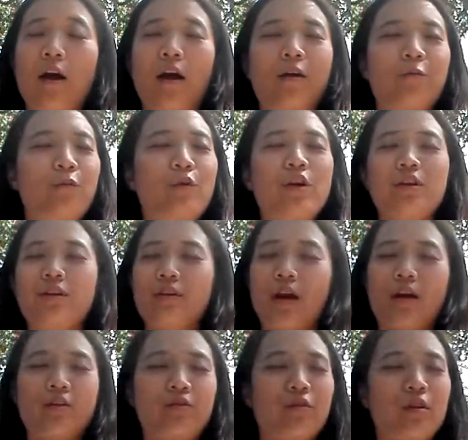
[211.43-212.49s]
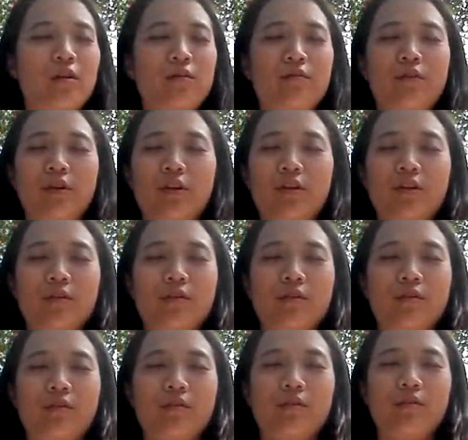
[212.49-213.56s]
I wish, I truly wish
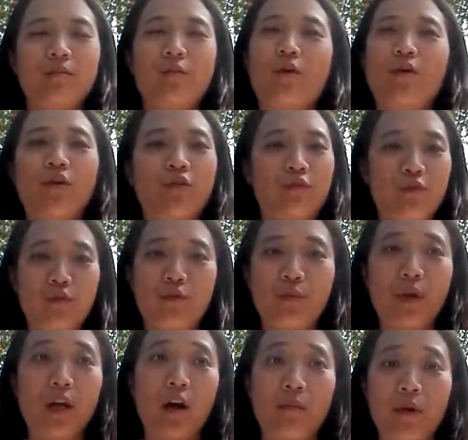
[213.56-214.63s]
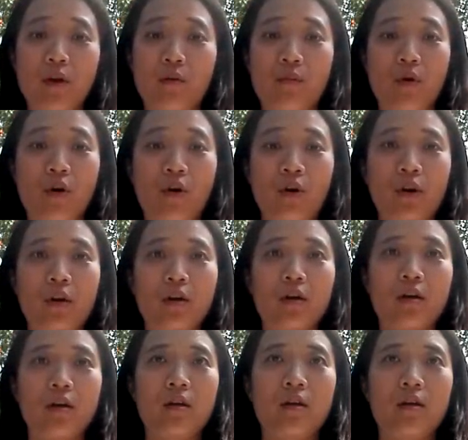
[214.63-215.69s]
more of you will be coming on board
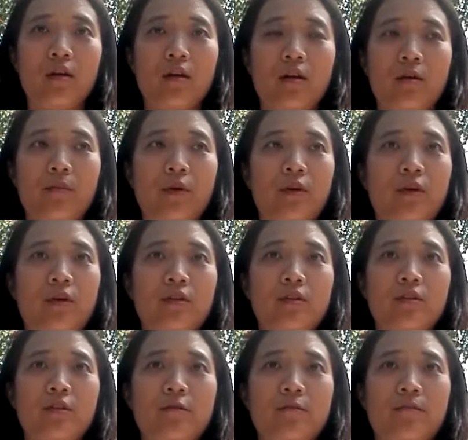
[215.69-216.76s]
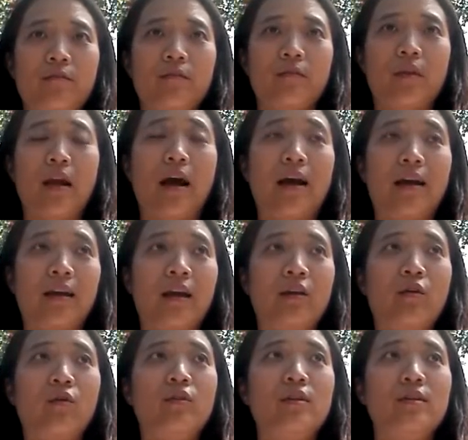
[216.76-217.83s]
because I can
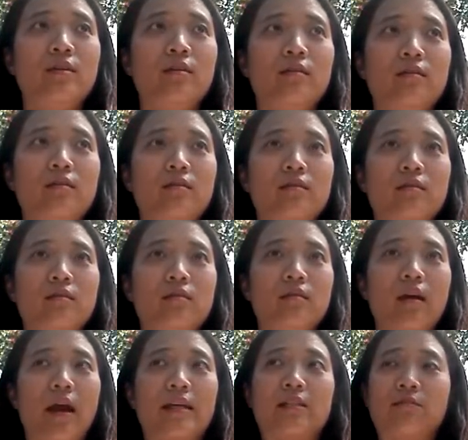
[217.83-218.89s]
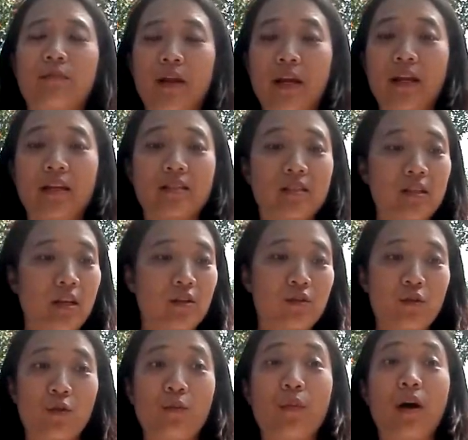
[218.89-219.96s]
only explain and say
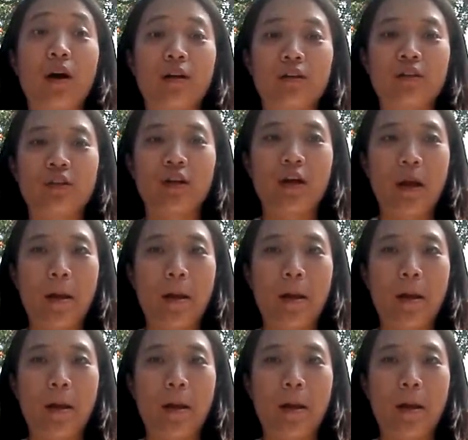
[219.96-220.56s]
so much.